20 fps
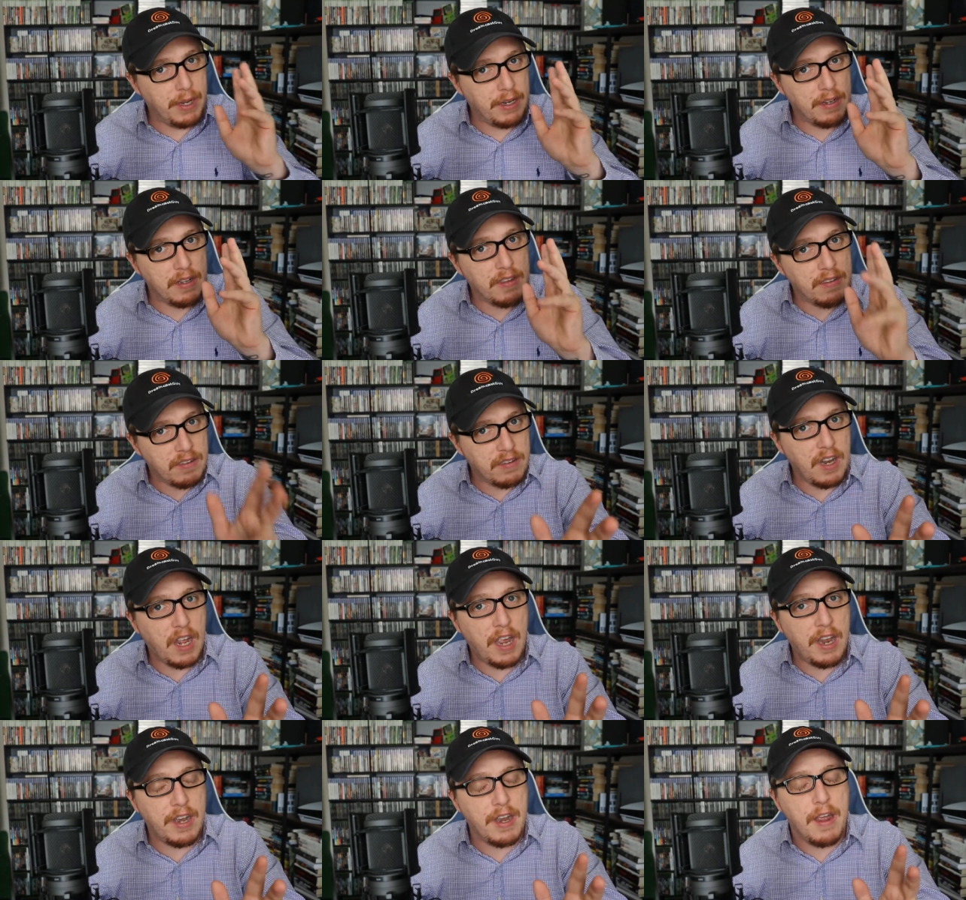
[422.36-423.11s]
But
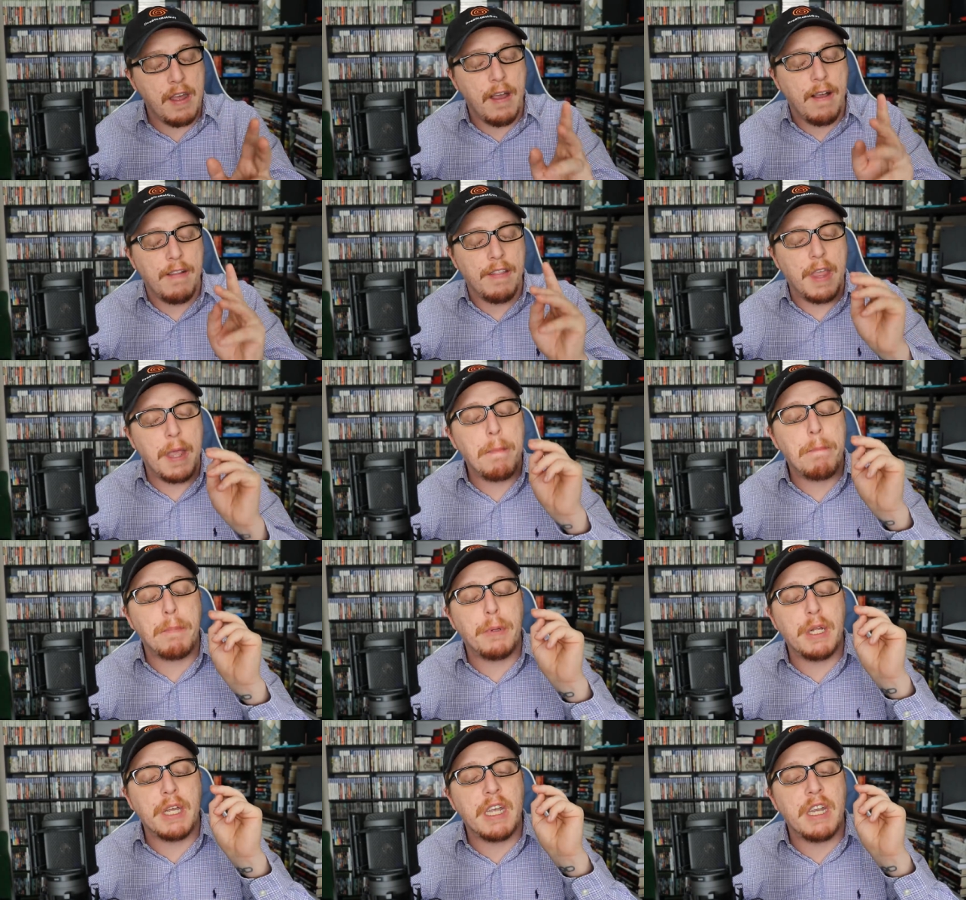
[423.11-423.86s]
instead, they
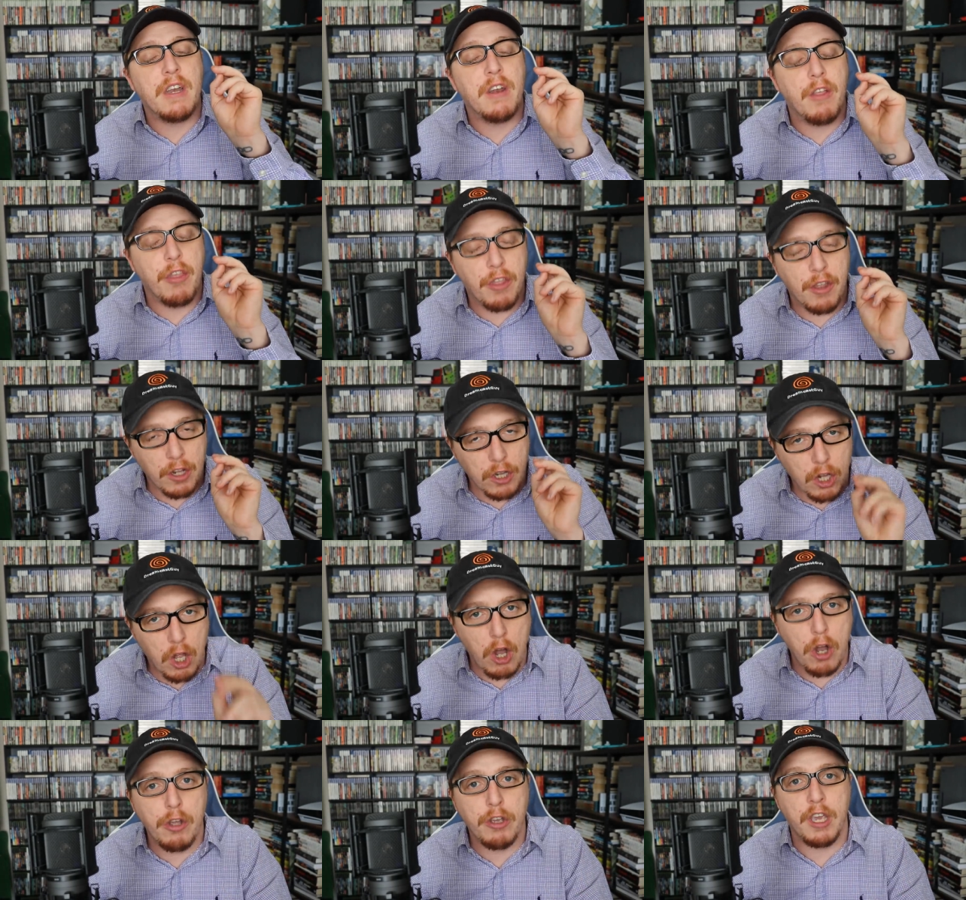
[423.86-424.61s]
played the
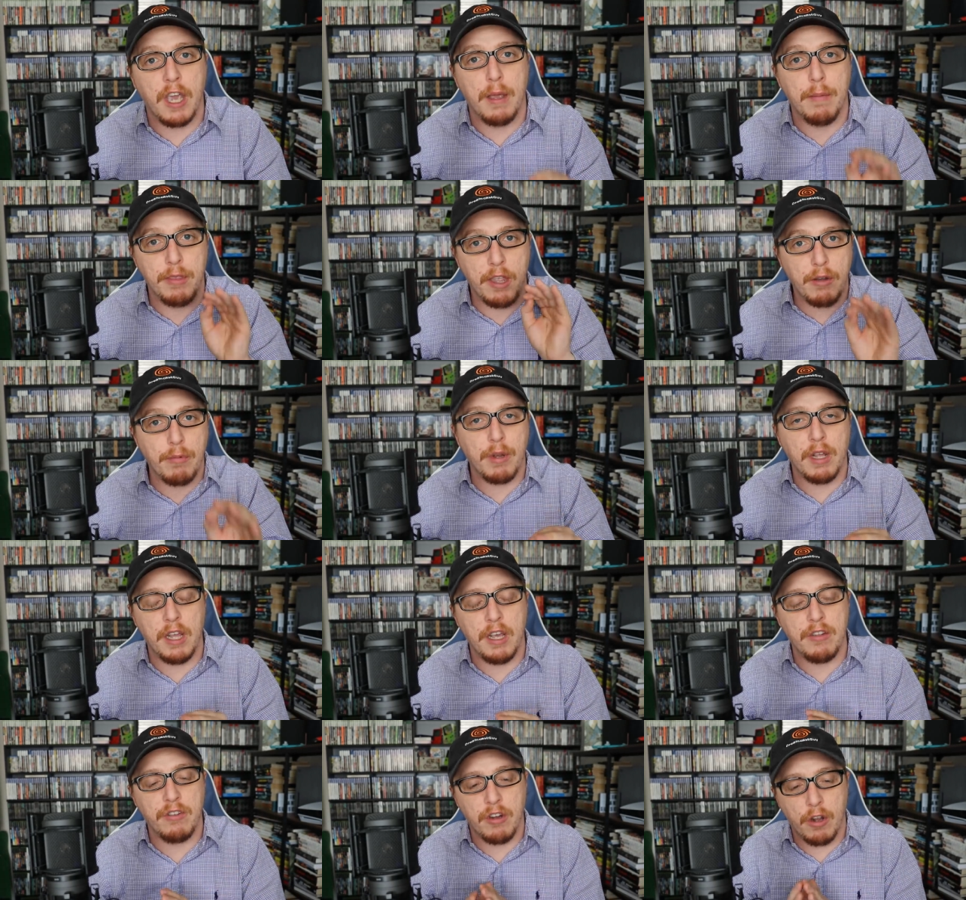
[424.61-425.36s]
long game. They
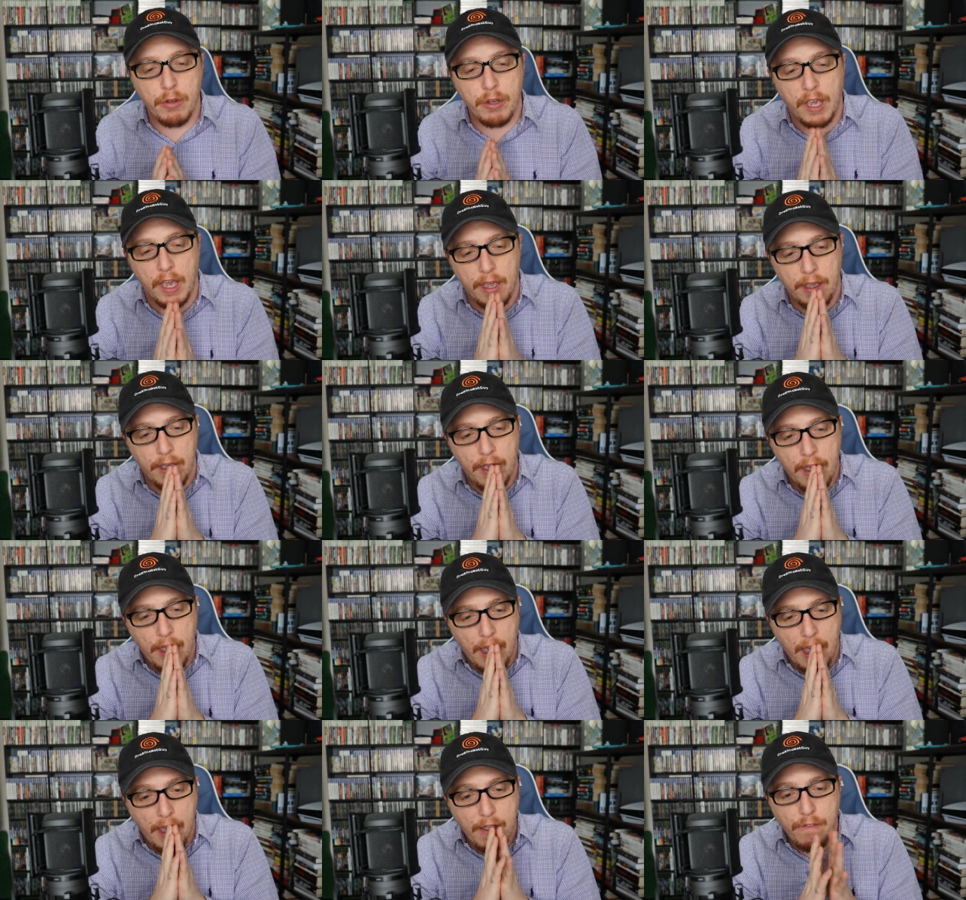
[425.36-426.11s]
realized, okay,
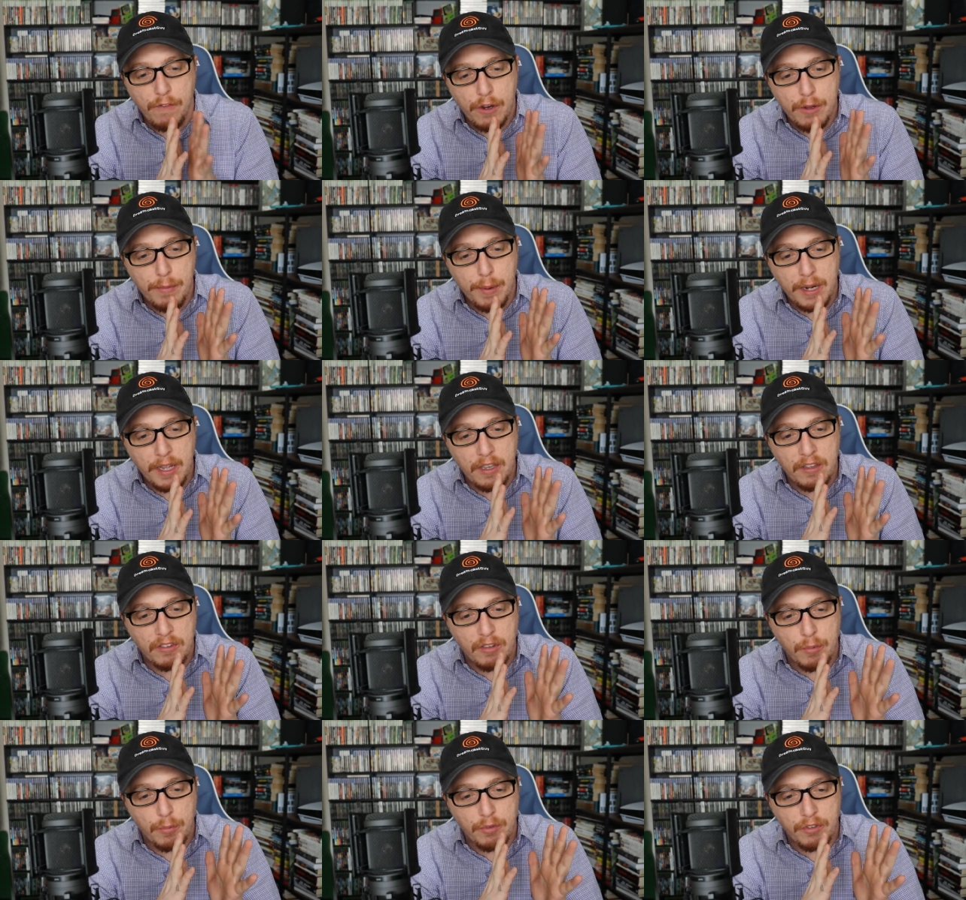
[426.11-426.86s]
everybody
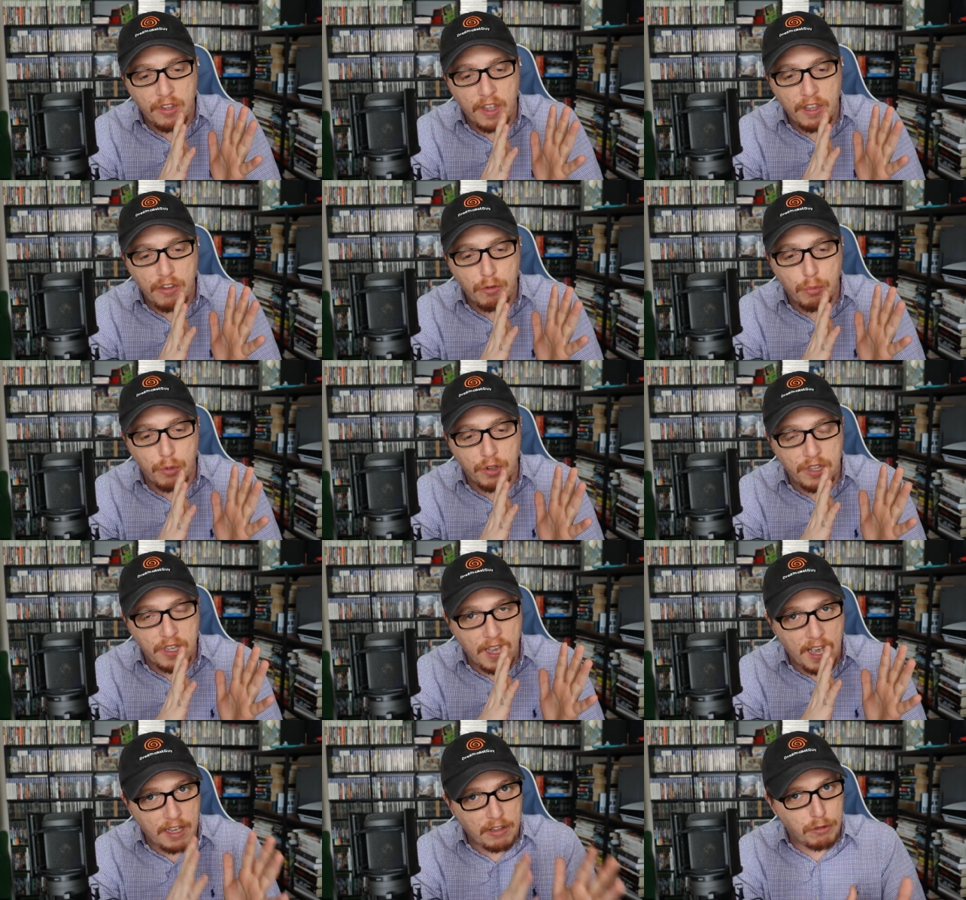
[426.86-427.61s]
is obsessed with
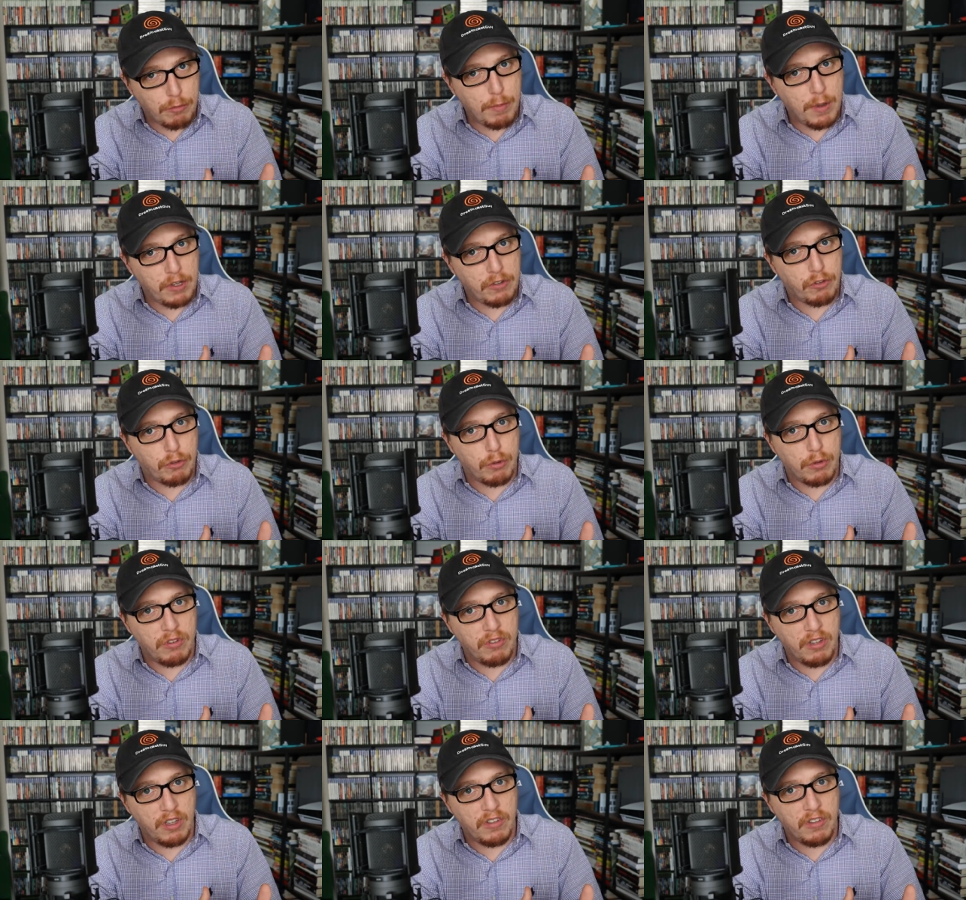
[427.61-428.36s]
the Xbox
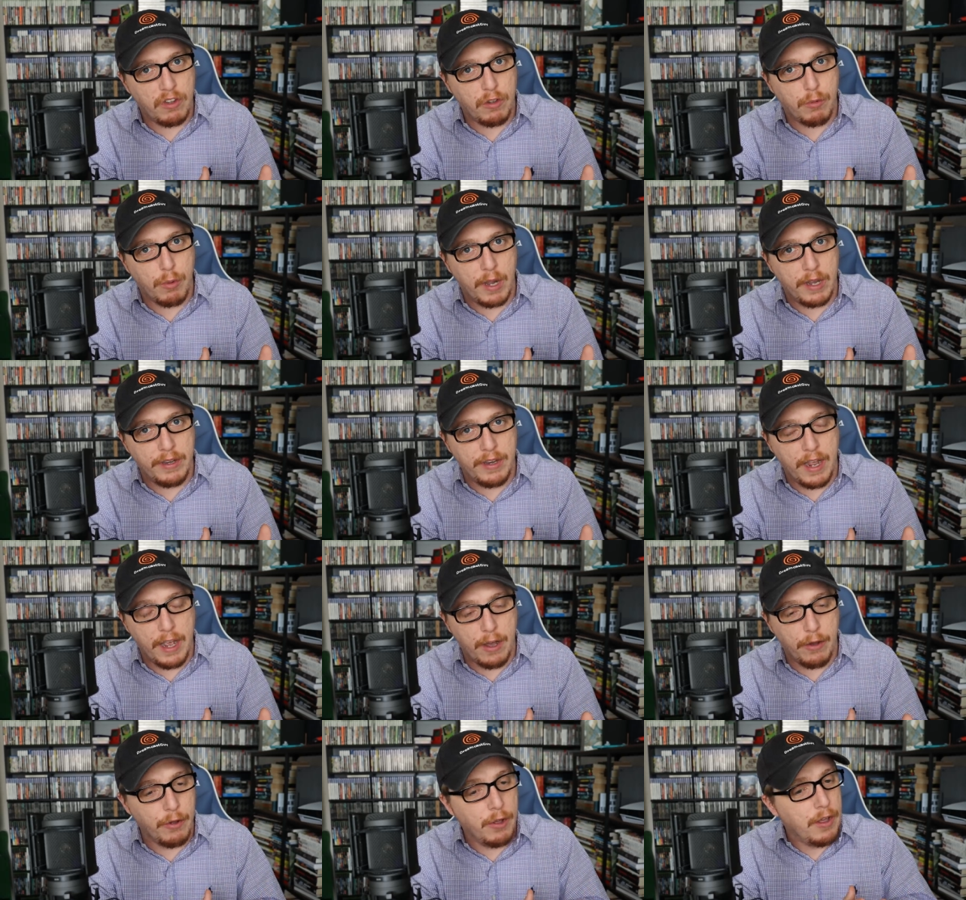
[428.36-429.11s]
360 right
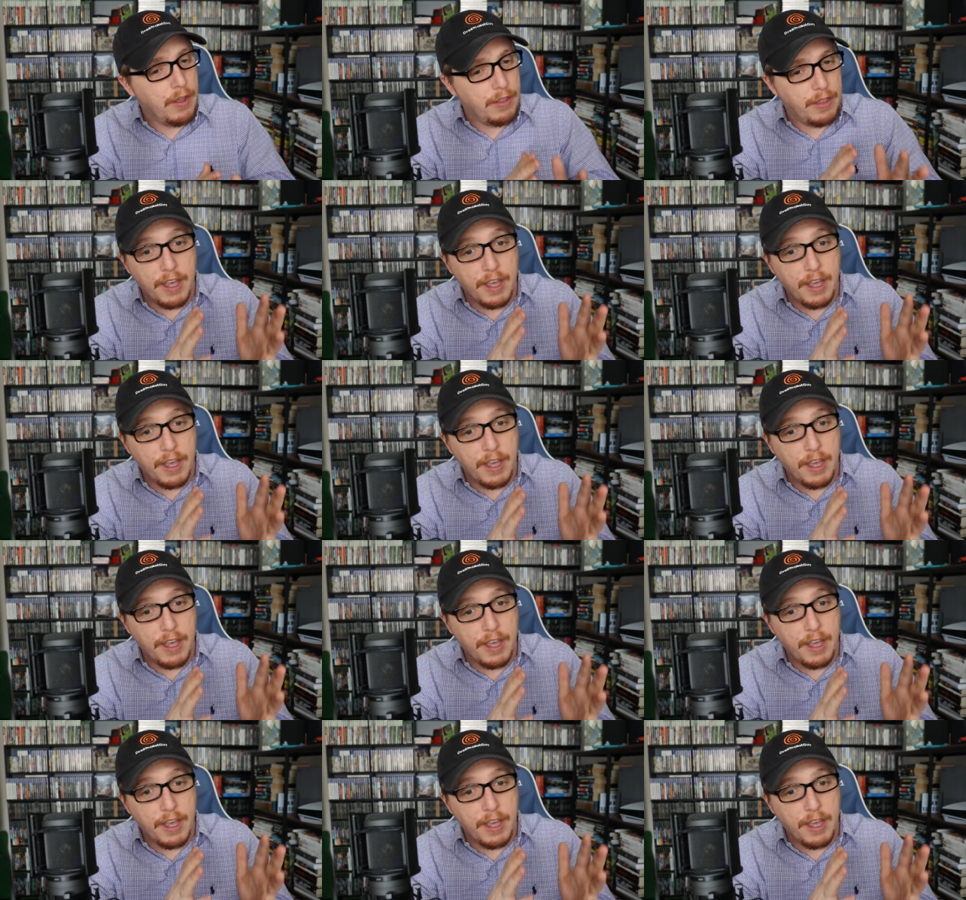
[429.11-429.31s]
now.